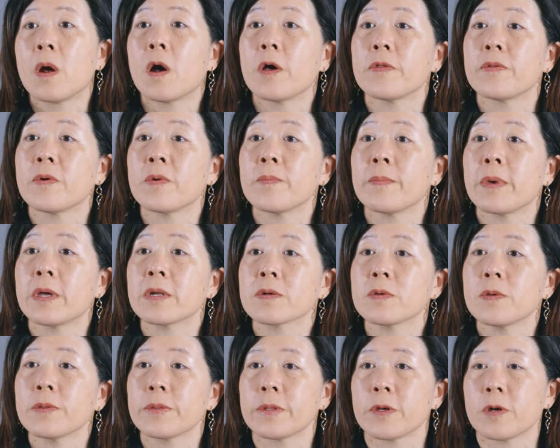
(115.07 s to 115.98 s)
Although
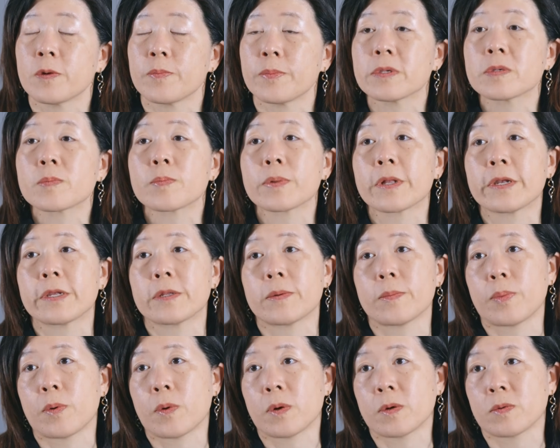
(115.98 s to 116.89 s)
medical therapies play an
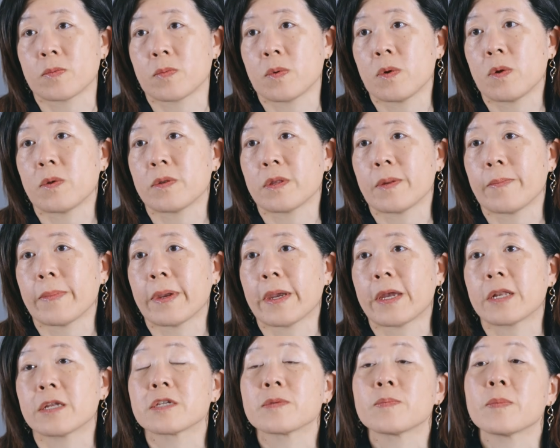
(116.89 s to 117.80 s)
important role in the
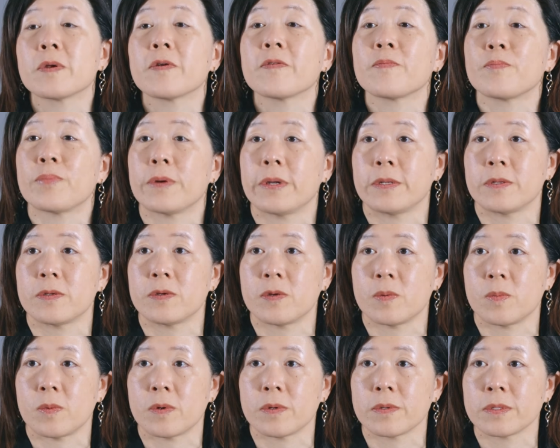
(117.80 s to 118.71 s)
management of brain
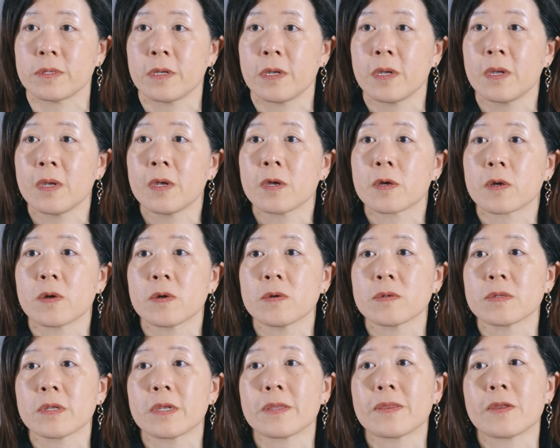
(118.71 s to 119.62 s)
tumors,
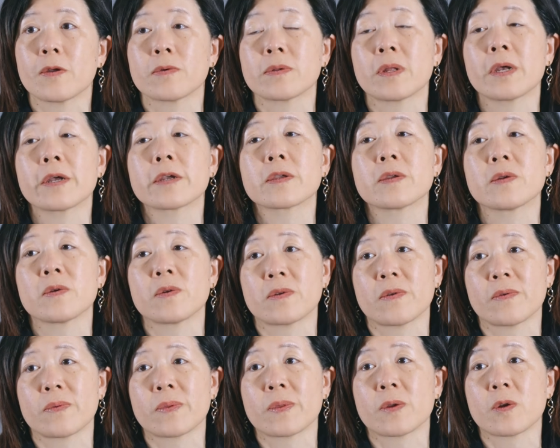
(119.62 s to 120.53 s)
Currently, there are not
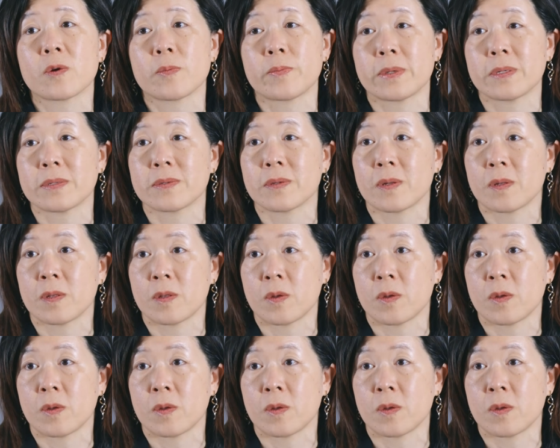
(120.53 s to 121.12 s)
curative therapies